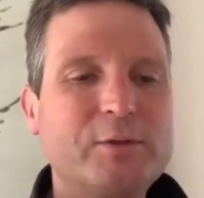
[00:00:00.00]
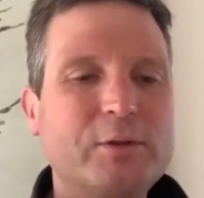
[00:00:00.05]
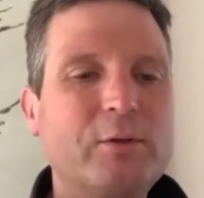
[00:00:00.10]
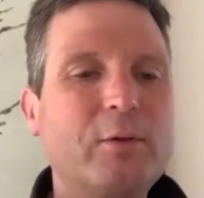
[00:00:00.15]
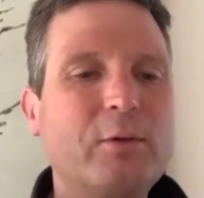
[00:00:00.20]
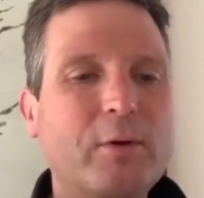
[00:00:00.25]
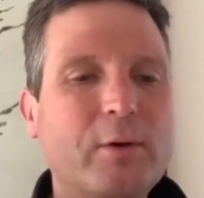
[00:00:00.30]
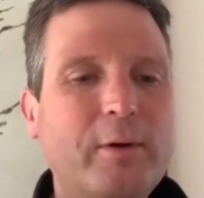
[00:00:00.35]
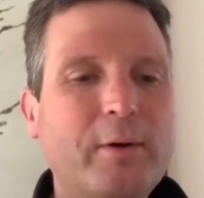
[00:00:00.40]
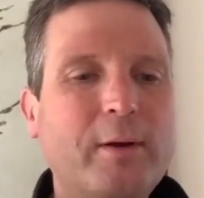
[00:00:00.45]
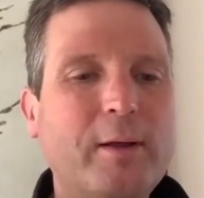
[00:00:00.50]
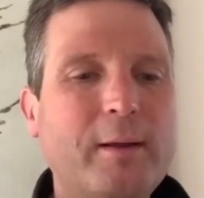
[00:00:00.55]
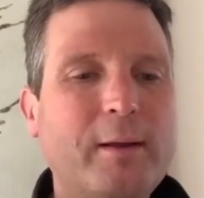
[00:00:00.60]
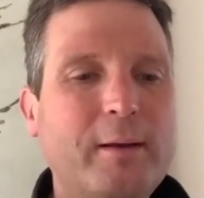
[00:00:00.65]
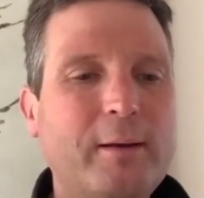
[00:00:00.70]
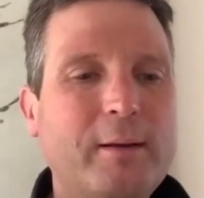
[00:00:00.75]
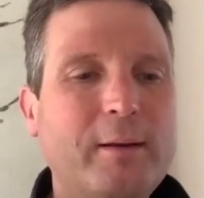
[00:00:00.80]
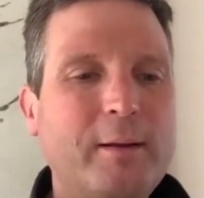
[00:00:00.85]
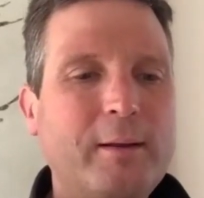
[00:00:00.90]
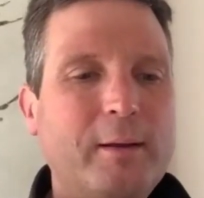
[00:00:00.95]
to learn
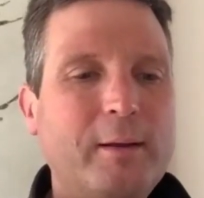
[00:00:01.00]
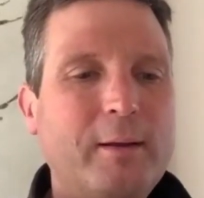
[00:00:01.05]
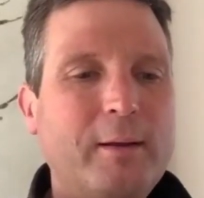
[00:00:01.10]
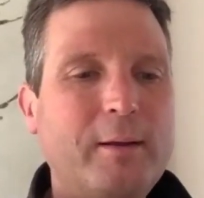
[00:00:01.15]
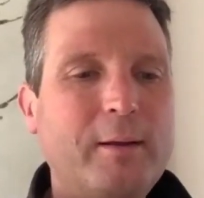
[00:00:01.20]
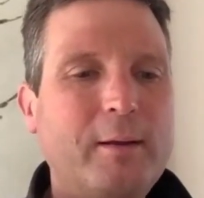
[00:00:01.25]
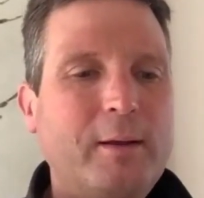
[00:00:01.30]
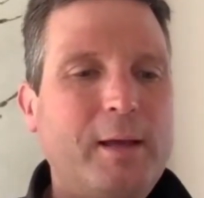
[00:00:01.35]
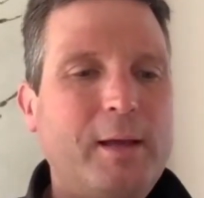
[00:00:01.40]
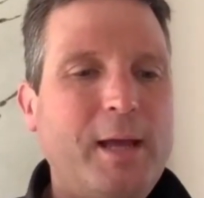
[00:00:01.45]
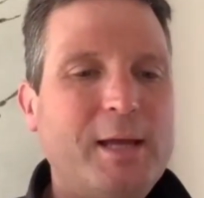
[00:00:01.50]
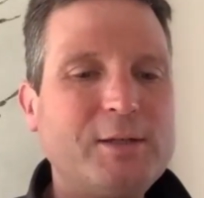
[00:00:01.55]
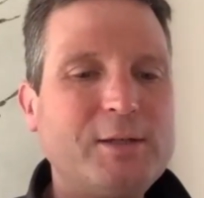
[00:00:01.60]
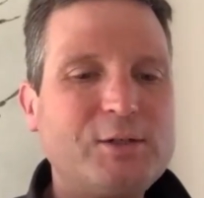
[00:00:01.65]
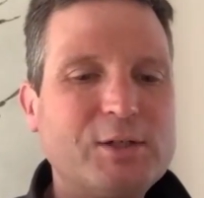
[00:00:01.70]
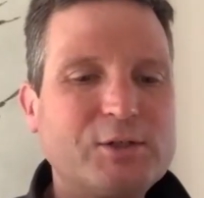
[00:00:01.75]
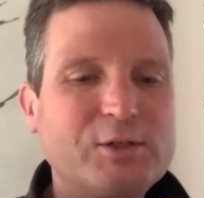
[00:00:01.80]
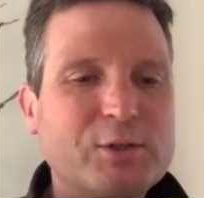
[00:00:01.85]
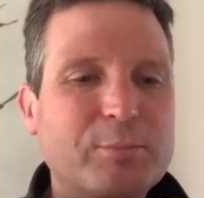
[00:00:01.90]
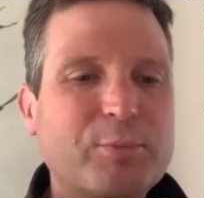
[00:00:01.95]
it and
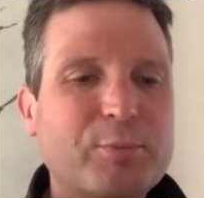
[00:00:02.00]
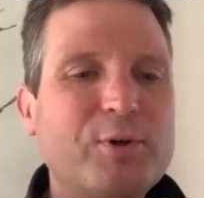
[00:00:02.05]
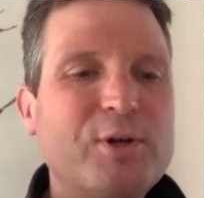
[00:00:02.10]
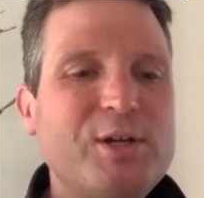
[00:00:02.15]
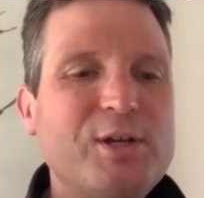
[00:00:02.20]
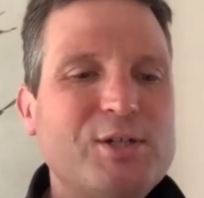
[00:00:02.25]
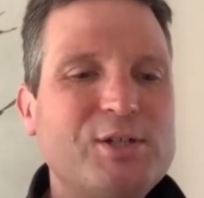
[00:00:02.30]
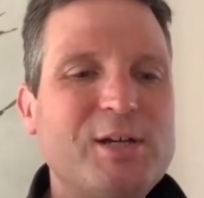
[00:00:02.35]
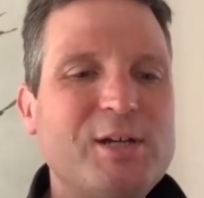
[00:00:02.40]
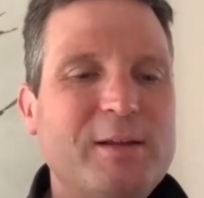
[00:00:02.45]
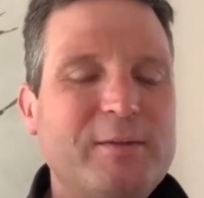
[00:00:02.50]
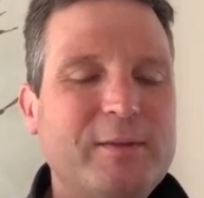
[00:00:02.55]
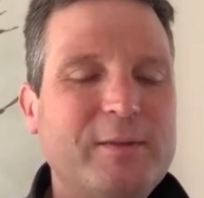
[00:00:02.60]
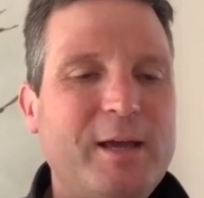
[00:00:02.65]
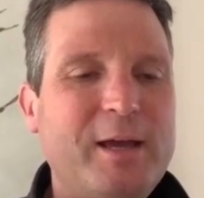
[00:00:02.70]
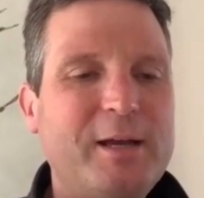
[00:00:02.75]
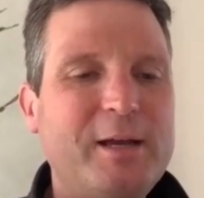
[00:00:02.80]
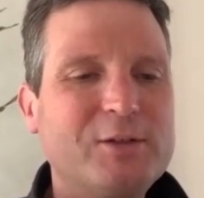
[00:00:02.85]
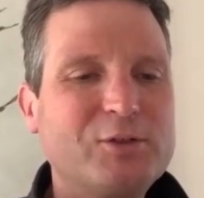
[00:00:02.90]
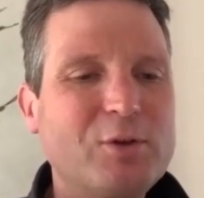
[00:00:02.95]
just appreciate
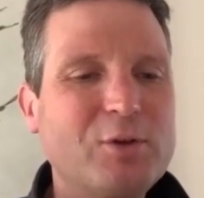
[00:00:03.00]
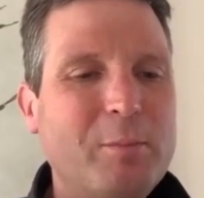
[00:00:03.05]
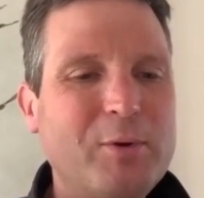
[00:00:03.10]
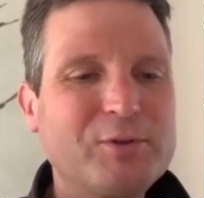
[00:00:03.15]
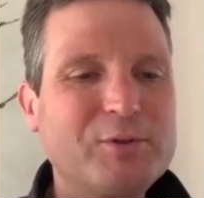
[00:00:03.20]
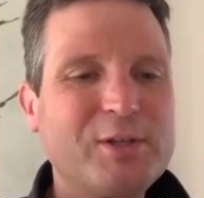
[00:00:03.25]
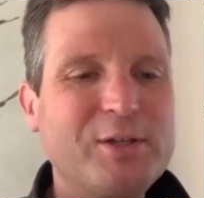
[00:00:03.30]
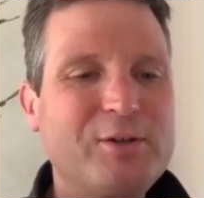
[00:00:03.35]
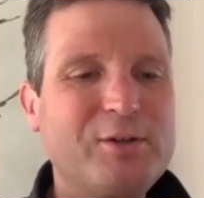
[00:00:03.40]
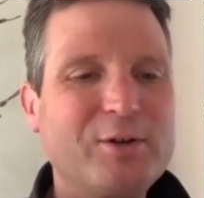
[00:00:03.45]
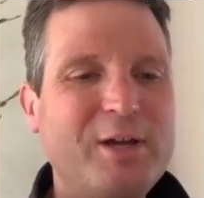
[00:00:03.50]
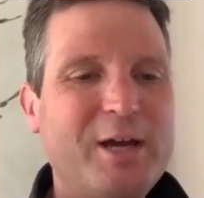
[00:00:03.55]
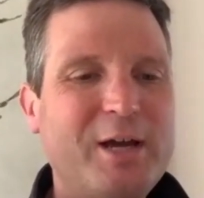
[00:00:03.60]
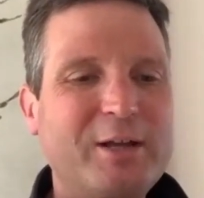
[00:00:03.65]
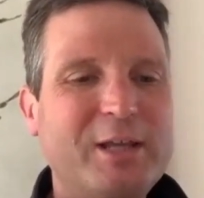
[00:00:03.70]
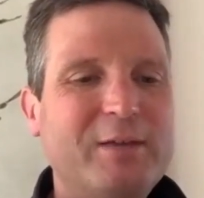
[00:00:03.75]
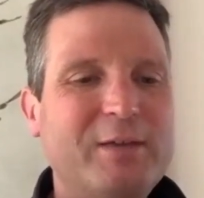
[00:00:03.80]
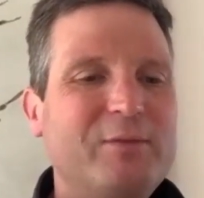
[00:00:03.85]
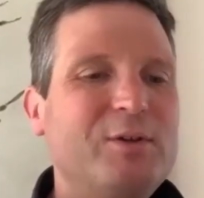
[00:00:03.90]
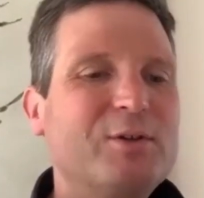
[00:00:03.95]
that. It's almost like you're kind
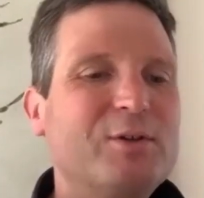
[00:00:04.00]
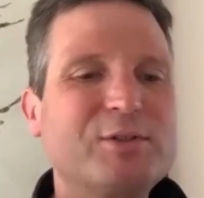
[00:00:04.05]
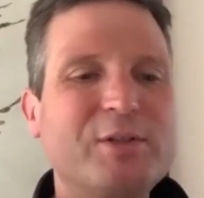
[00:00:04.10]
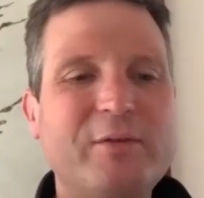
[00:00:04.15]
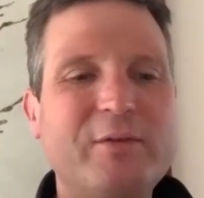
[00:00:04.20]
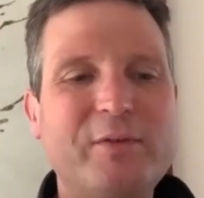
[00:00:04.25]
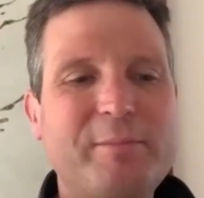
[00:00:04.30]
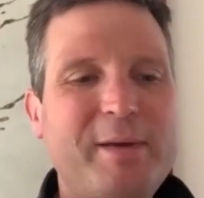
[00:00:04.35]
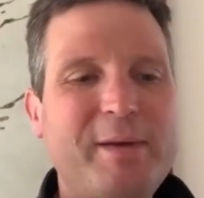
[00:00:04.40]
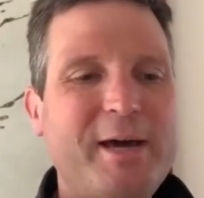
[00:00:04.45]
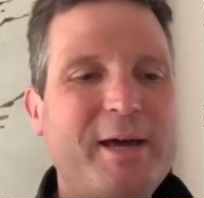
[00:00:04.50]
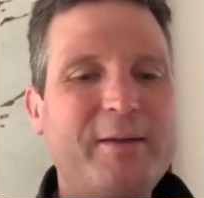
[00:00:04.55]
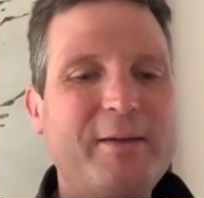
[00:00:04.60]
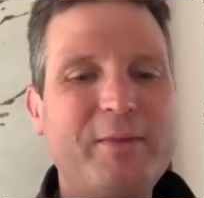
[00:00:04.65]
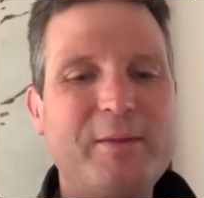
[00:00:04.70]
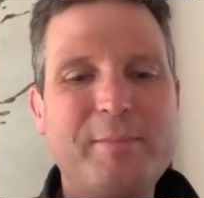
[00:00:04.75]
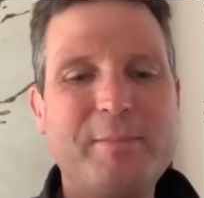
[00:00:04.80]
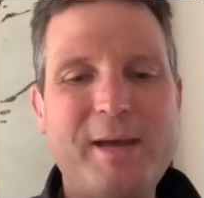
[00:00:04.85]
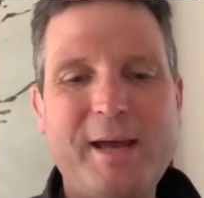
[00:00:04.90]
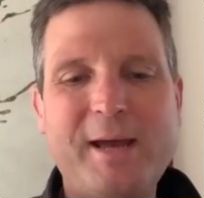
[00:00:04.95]
of giving yourself a pat on
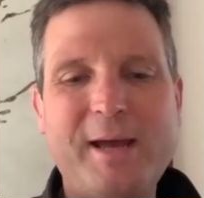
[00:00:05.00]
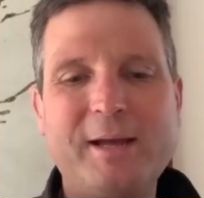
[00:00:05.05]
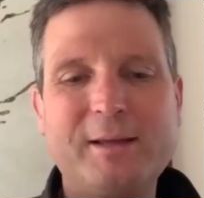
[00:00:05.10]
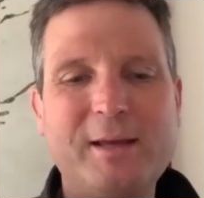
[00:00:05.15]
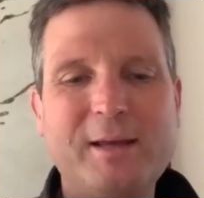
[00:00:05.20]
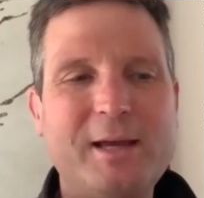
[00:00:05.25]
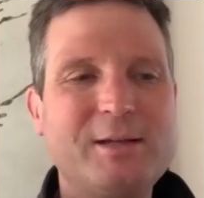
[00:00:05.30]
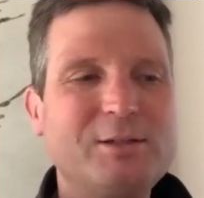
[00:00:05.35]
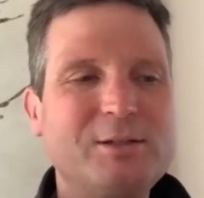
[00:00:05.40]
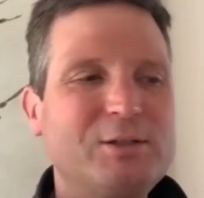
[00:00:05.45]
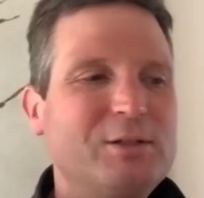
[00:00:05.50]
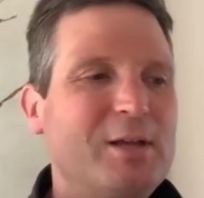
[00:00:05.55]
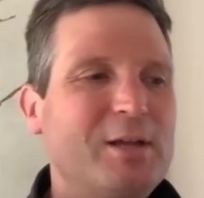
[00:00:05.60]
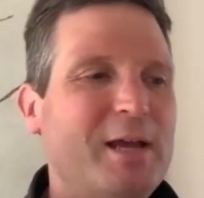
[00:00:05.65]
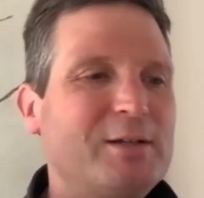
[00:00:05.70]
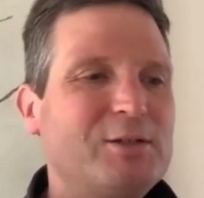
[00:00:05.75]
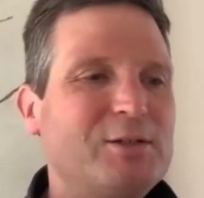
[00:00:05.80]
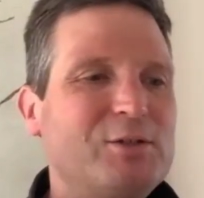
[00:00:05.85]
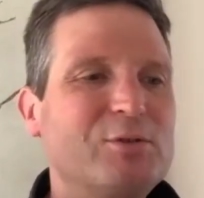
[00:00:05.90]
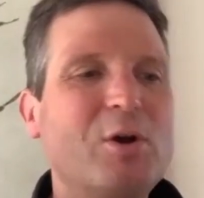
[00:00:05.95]
the back
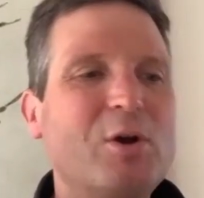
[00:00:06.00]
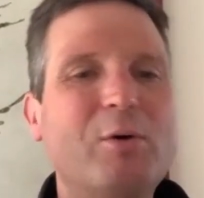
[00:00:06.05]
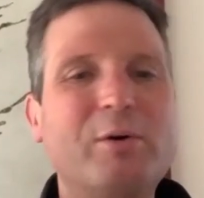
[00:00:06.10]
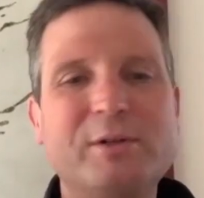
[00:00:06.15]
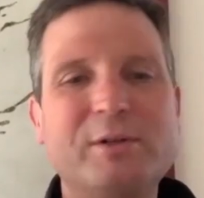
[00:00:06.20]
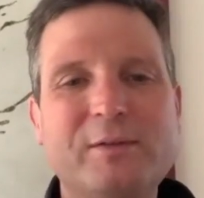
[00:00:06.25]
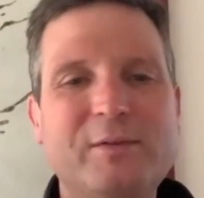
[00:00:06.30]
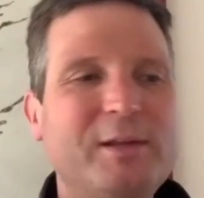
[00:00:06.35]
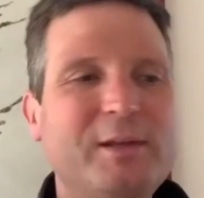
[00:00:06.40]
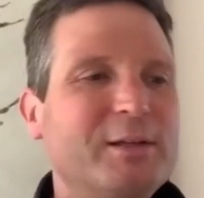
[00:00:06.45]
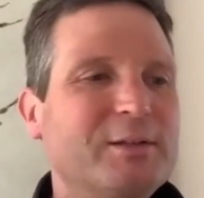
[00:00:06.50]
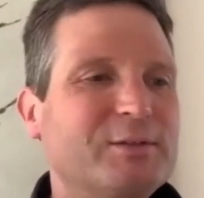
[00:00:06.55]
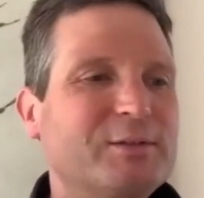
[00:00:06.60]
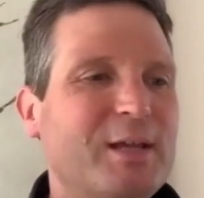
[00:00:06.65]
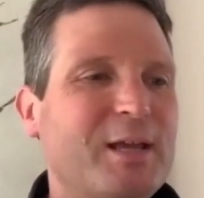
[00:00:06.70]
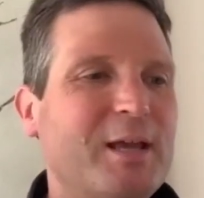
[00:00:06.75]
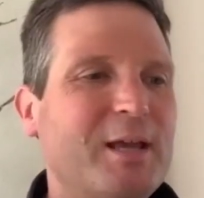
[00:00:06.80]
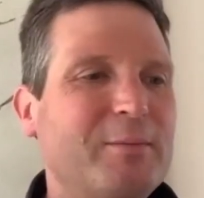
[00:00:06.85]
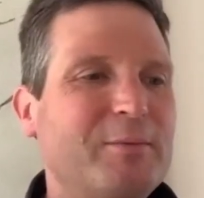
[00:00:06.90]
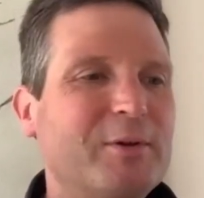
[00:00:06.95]
as you go into the
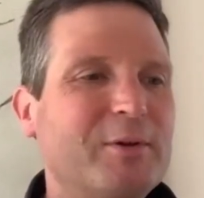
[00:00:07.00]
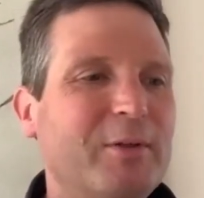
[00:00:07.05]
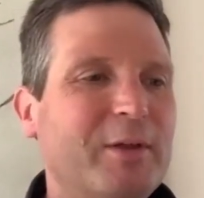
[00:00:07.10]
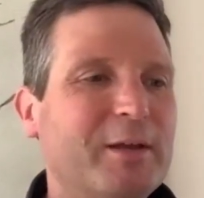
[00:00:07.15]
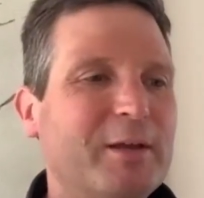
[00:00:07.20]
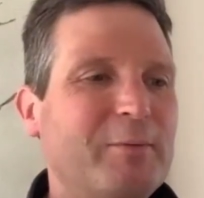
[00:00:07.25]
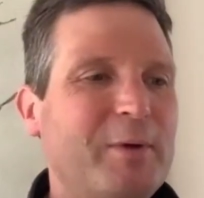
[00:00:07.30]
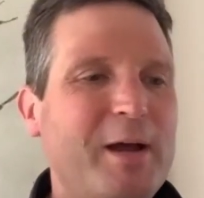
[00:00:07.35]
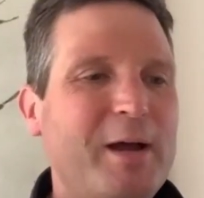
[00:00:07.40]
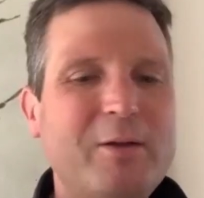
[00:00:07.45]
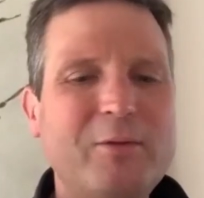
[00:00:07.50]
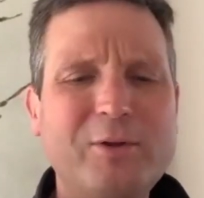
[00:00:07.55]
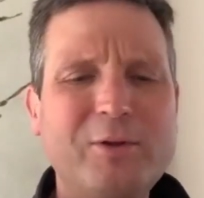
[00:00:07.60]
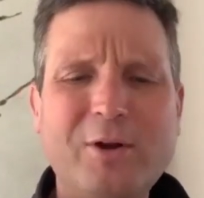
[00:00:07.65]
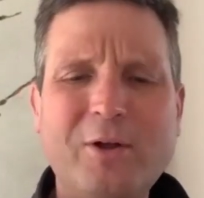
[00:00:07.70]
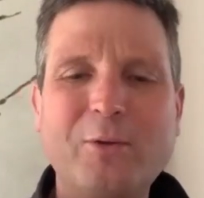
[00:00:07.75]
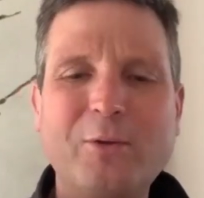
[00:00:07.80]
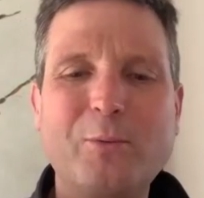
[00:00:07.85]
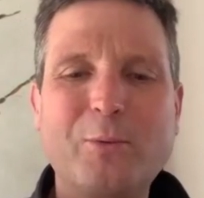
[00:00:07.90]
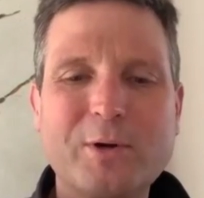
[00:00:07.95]
exam. You're like, wow, look
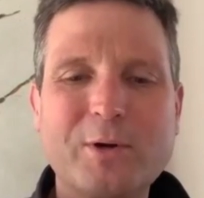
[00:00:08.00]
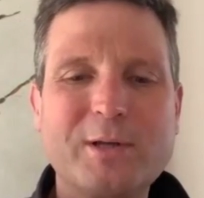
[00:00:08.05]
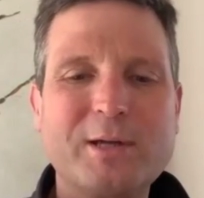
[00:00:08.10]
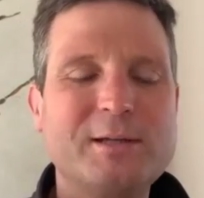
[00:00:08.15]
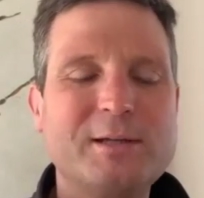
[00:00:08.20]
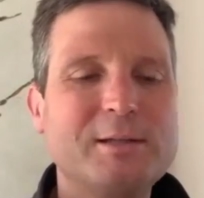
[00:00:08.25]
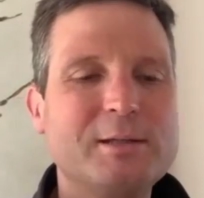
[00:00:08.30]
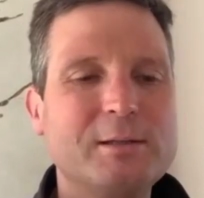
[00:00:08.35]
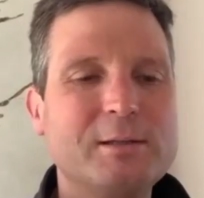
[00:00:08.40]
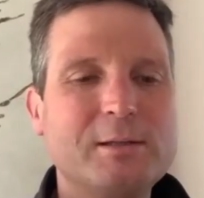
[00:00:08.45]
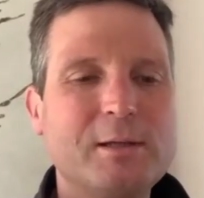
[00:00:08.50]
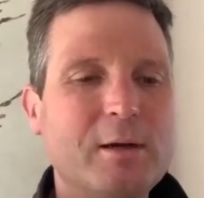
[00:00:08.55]
at all the work I did.